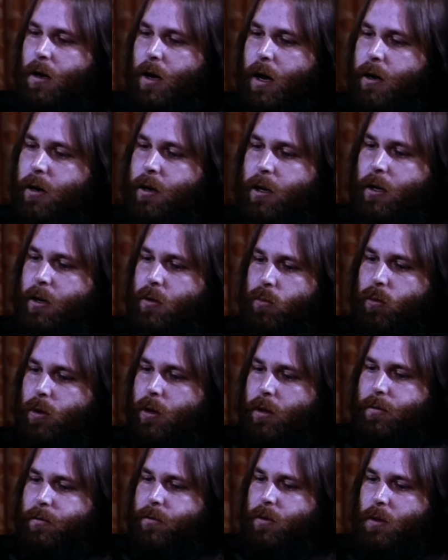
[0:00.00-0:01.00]
I didn't
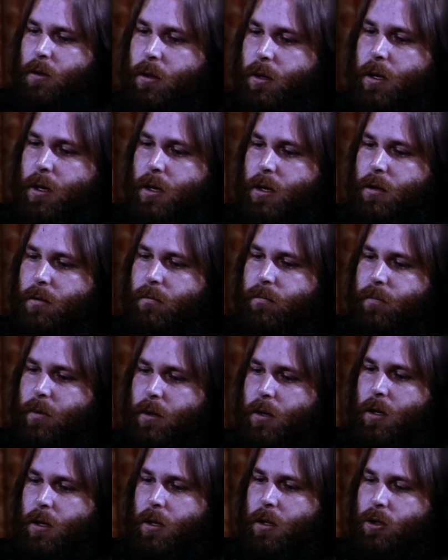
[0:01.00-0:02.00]
really feel any
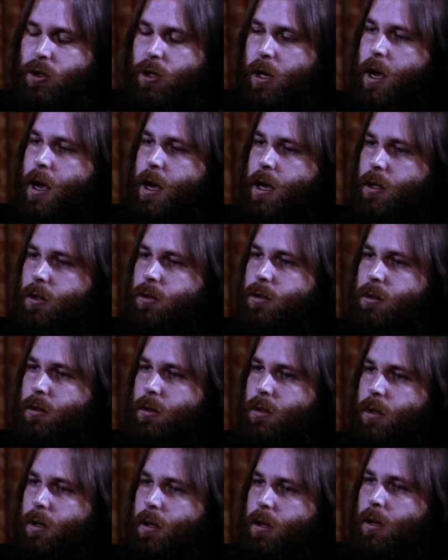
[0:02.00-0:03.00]
any change
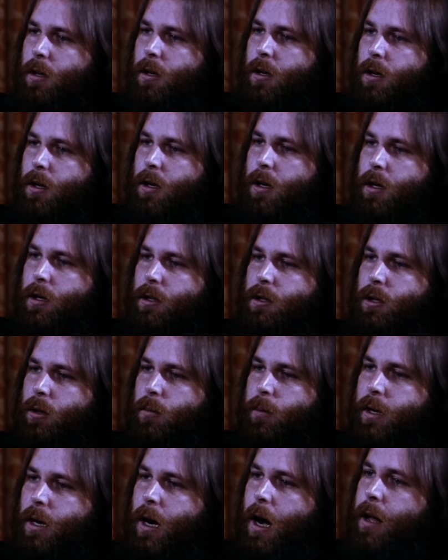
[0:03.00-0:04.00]
until
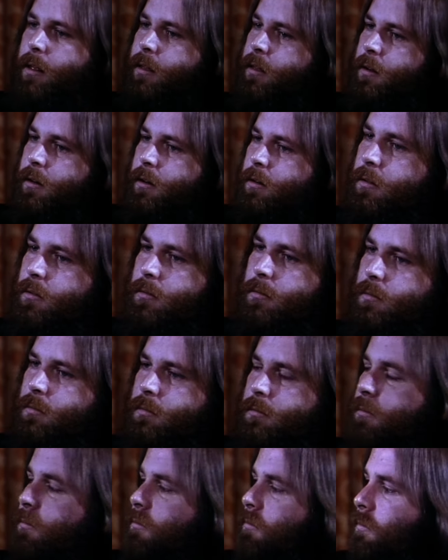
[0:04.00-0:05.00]
we got there. Do you
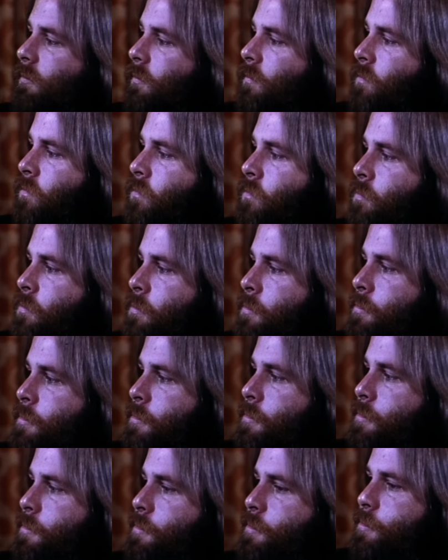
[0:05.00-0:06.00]
normally drink before going
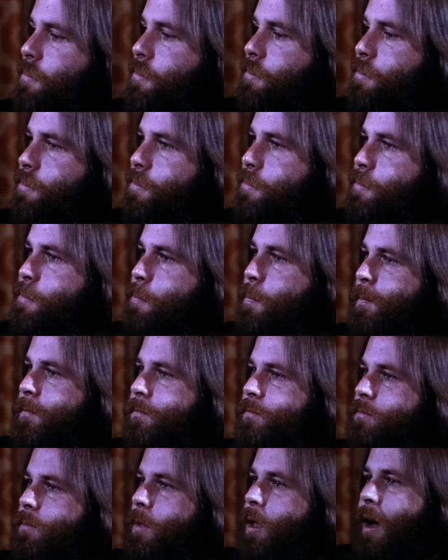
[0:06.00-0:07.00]
on for a performance?
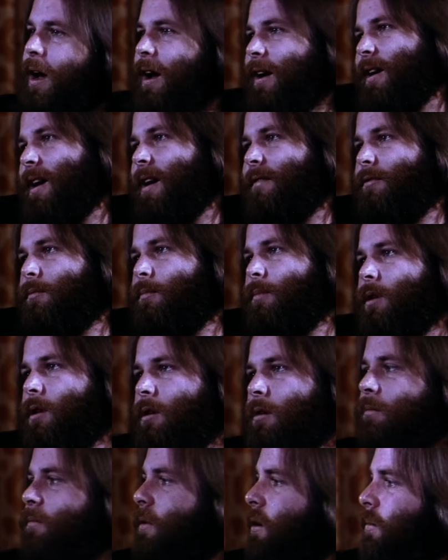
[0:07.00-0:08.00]
Mm, I have a
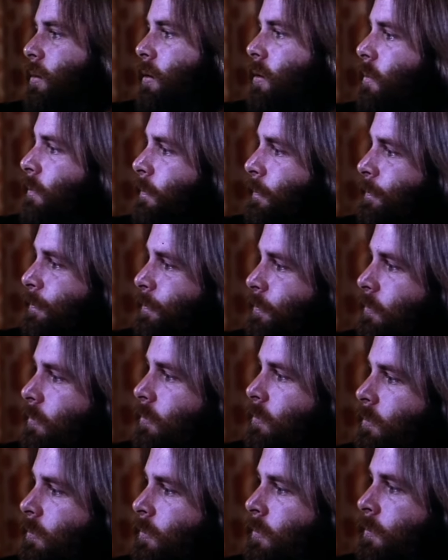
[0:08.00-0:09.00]
beer, maybe. What about during
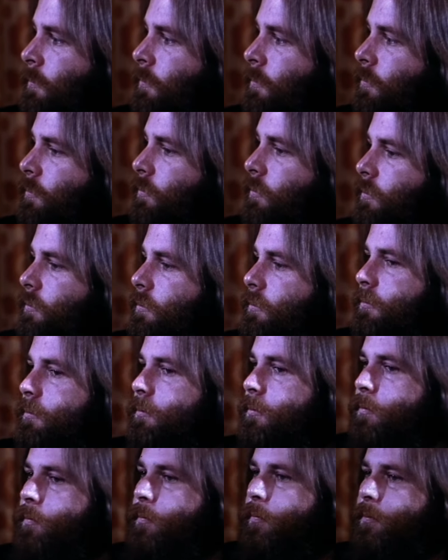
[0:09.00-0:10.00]
the performance?
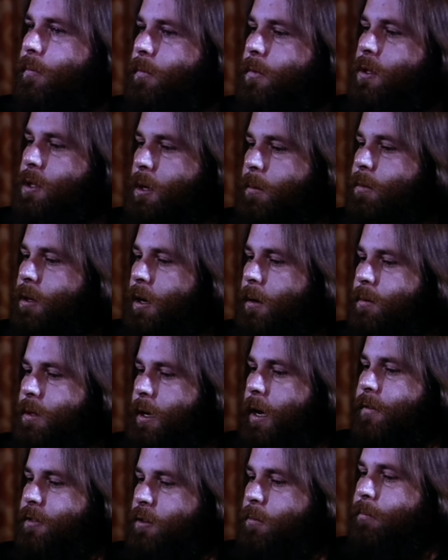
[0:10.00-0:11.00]
Mm, sometimes I
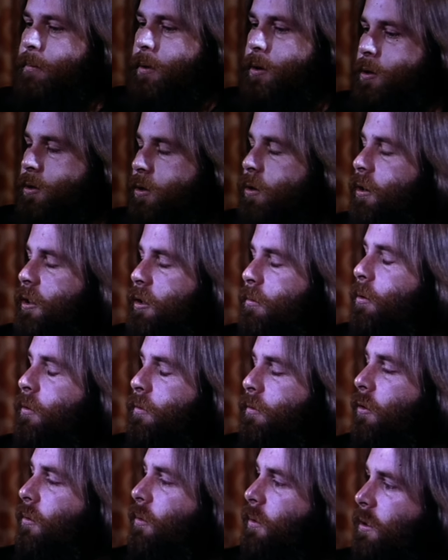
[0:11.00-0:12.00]
have some beer during the
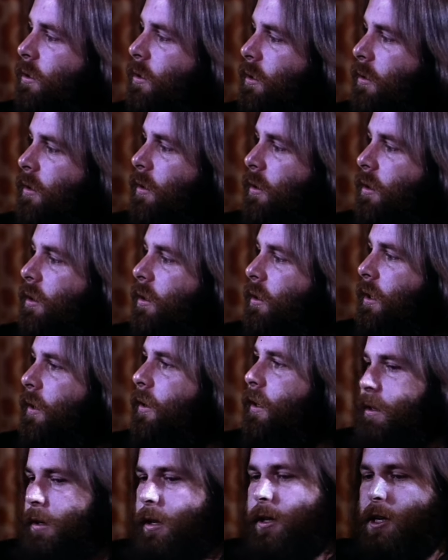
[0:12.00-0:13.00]
performance,
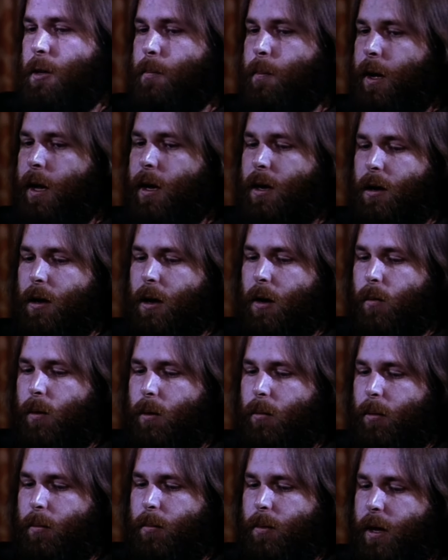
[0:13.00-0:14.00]
it, it, depending on where
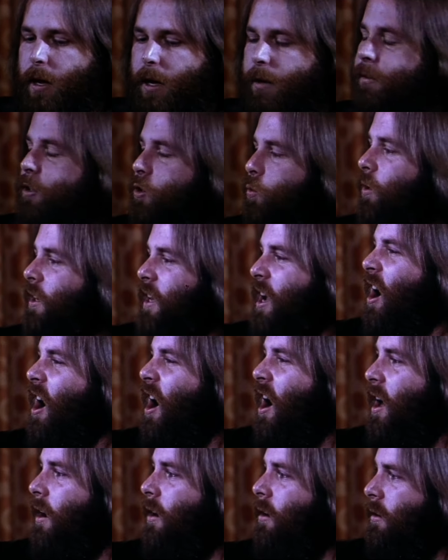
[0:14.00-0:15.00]
we're playing. If it's really
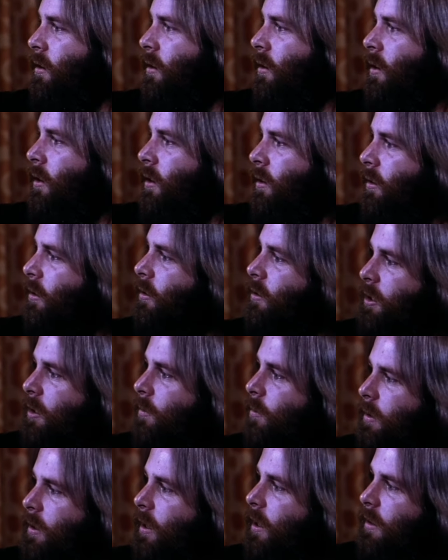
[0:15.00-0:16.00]
hot or
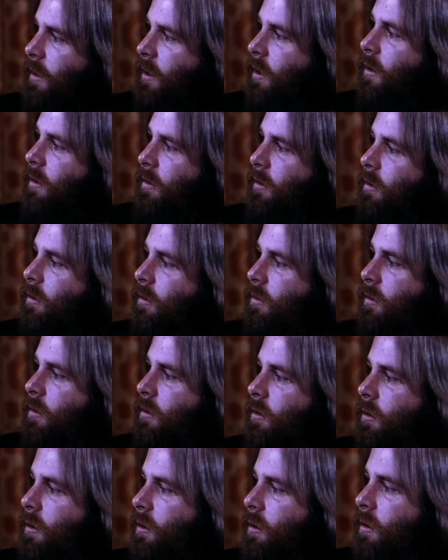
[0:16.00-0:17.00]
something like that. Do you, do you ever
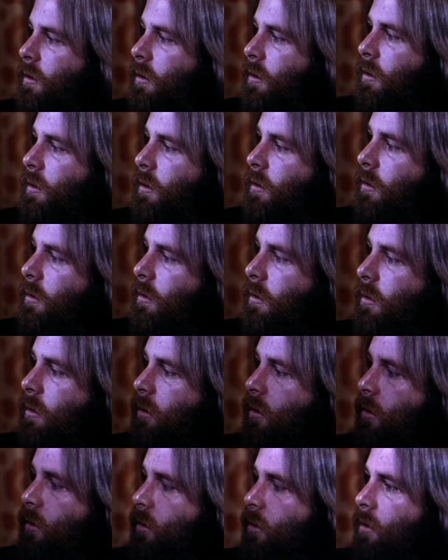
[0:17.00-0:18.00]
take anything stronger than
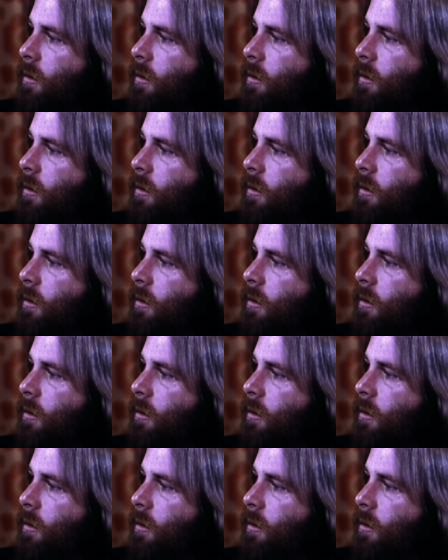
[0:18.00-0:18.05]
beer?